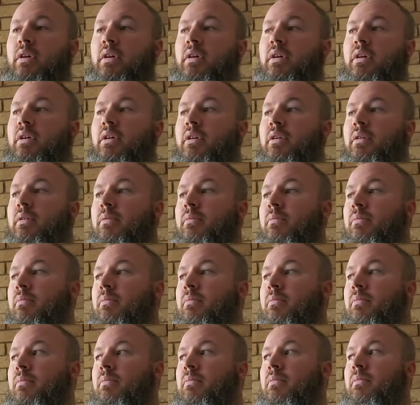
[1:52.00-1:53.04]
Um,
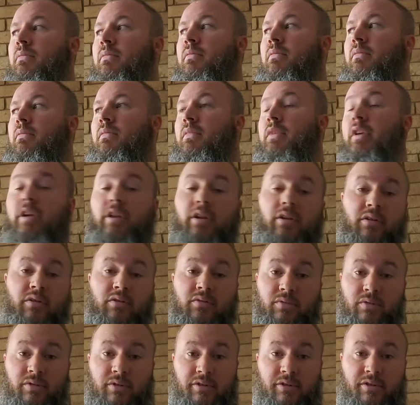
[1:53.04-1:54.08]
and I was
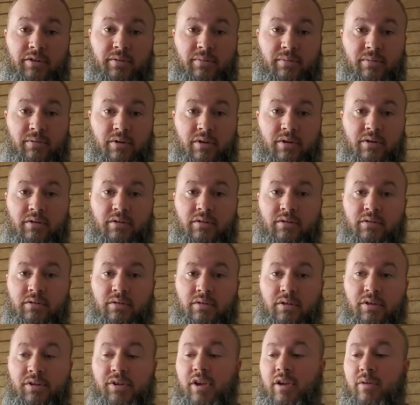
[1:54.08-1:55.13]
really surprised.
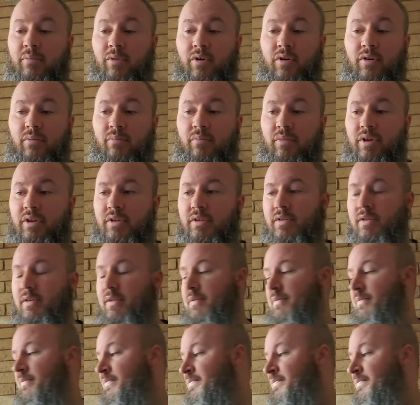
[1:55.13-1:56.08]
It came out amazing.